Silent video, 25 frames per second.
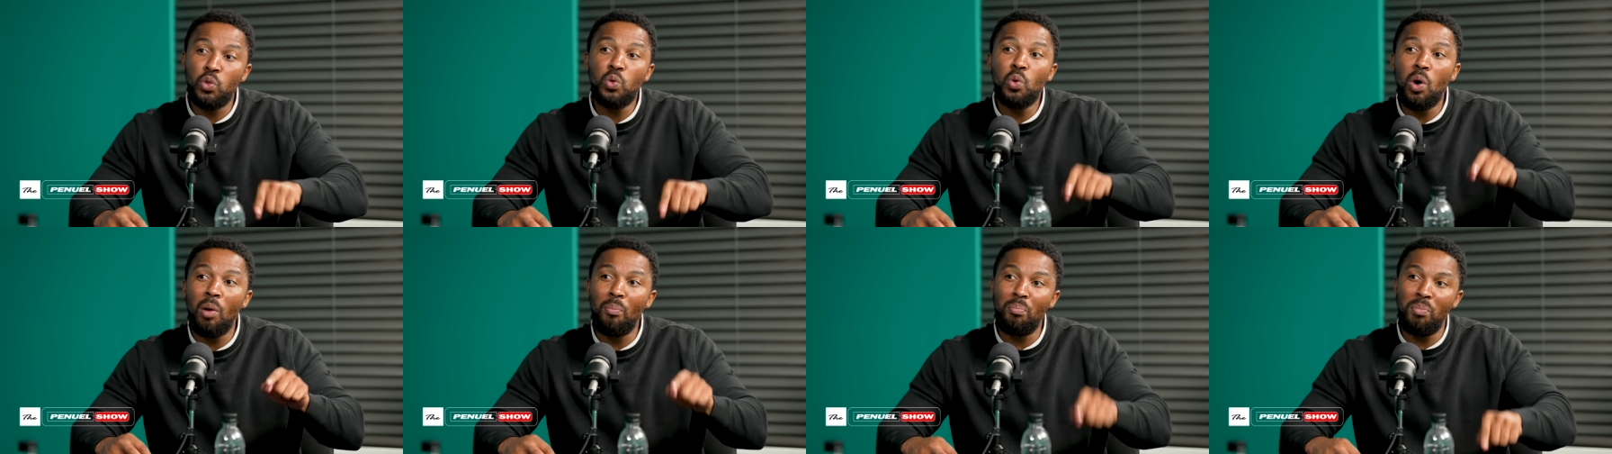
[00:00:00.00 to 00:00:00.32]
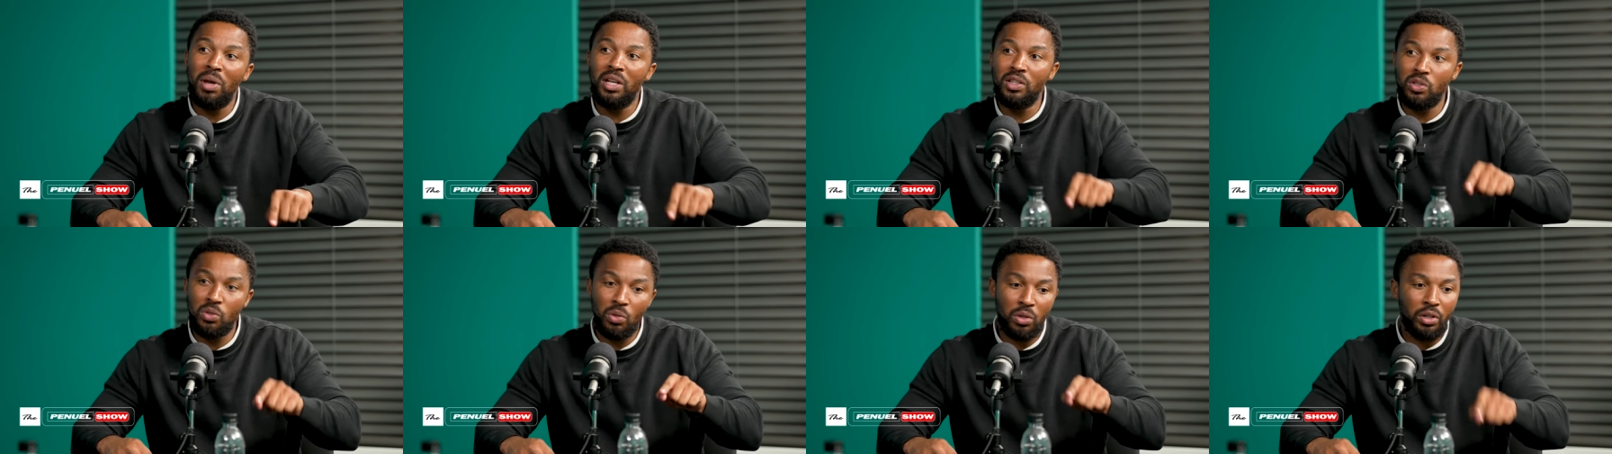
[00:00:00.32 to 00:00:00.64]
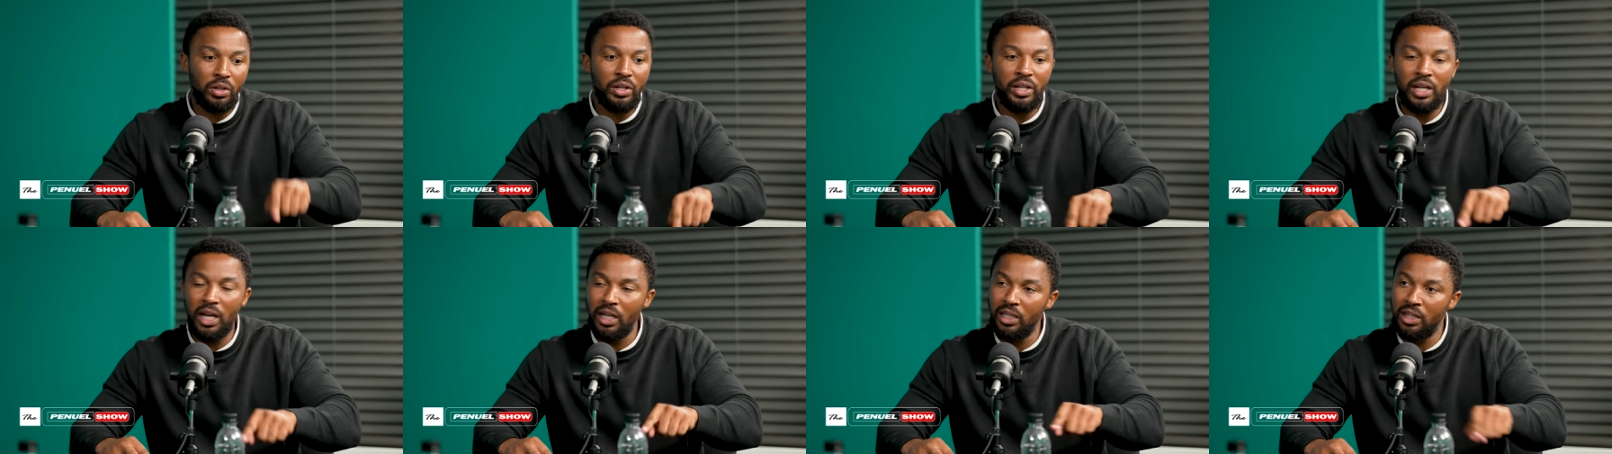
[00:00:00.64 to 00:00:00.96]
you are meant to
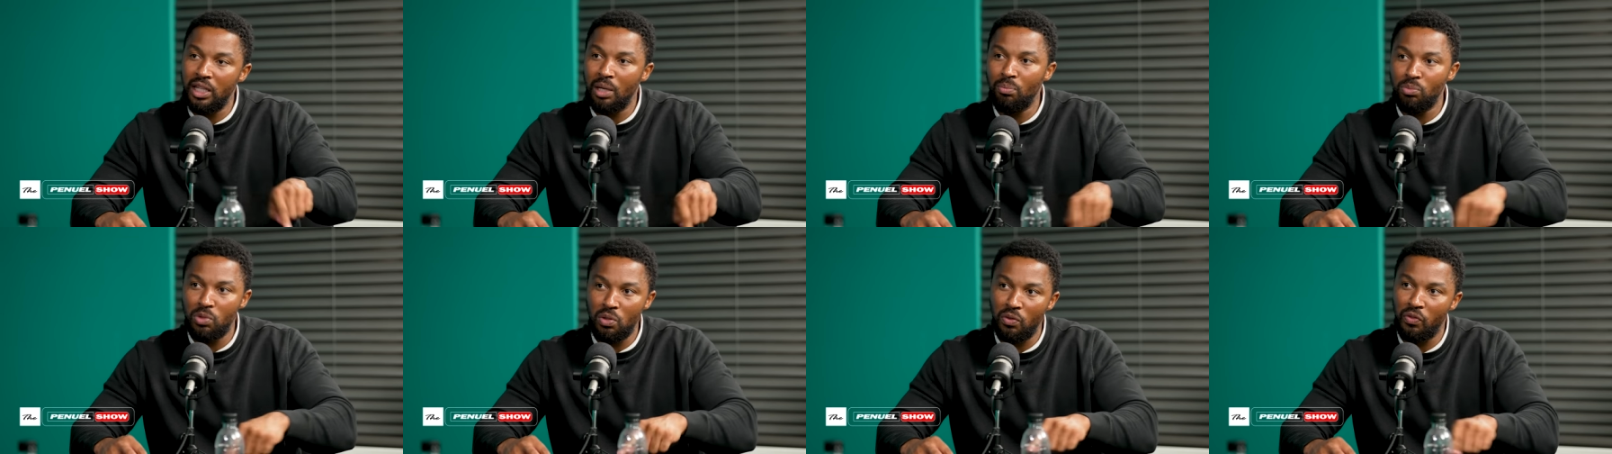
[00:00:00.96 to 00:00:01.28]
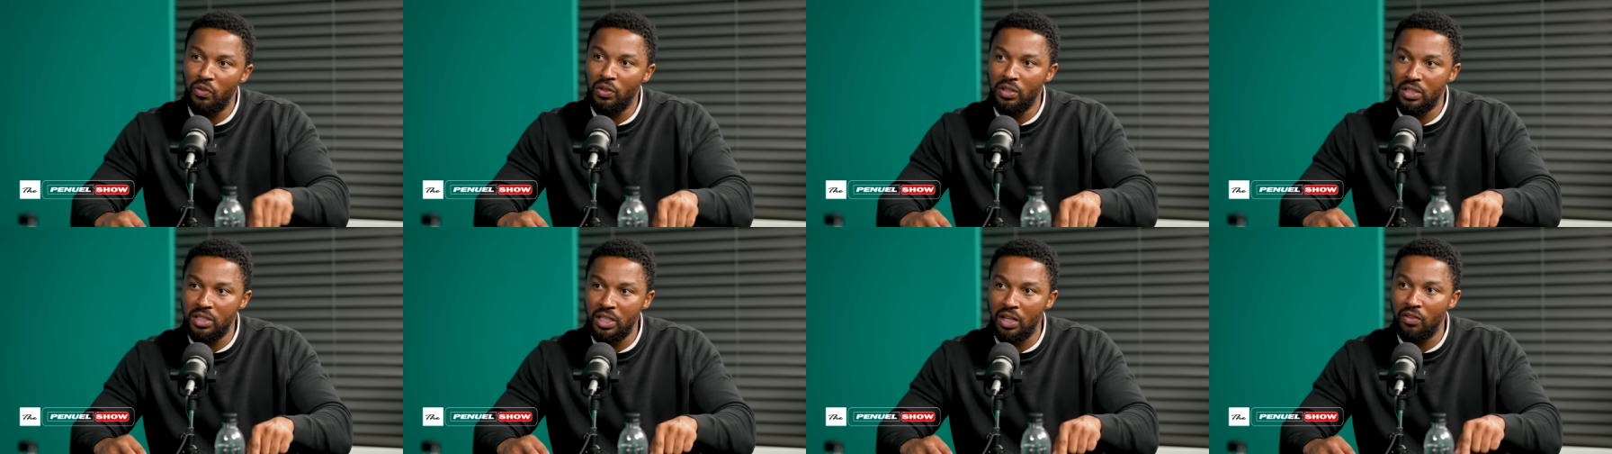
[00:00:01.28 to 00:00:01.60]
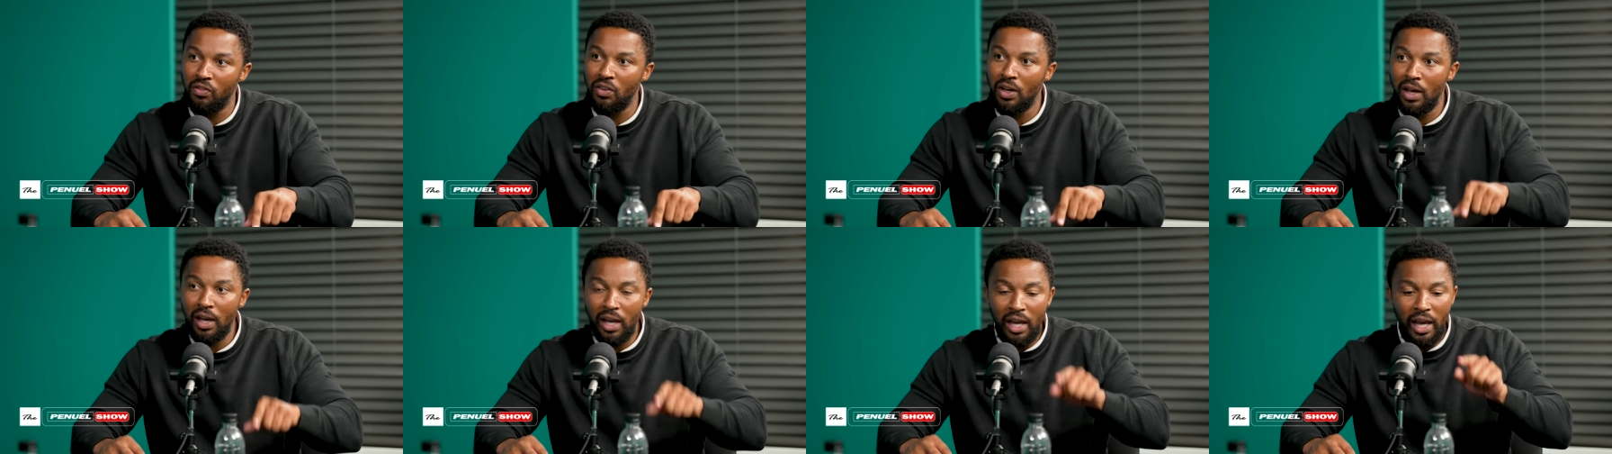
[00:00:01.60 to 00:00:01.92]
create them to feel
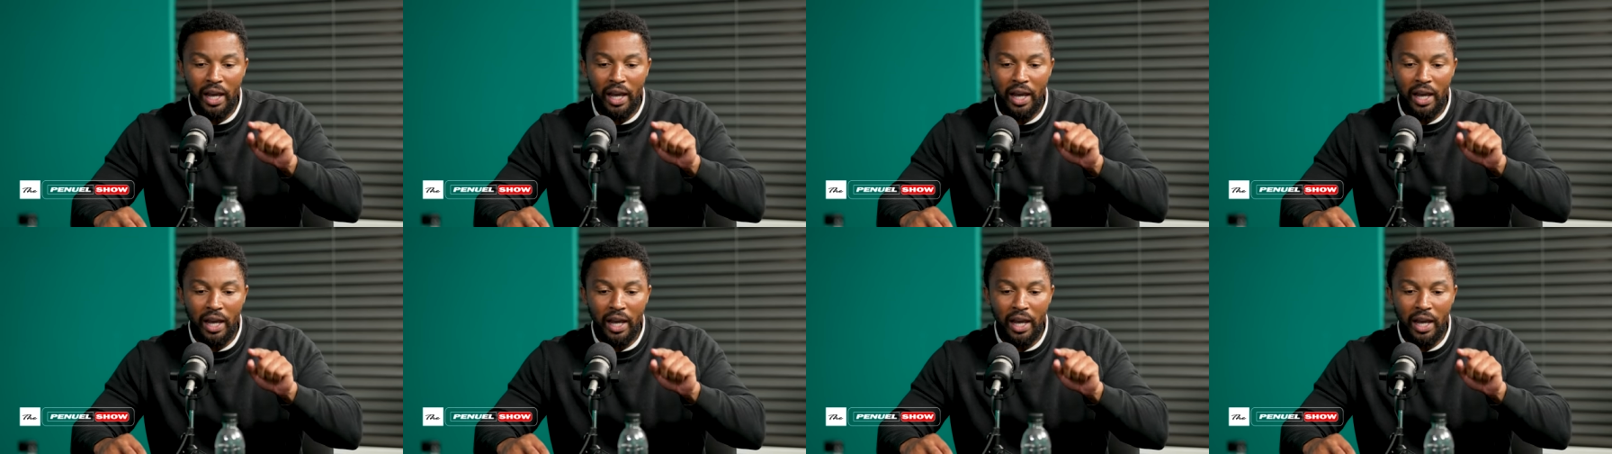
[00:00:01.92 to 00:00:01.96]
safe.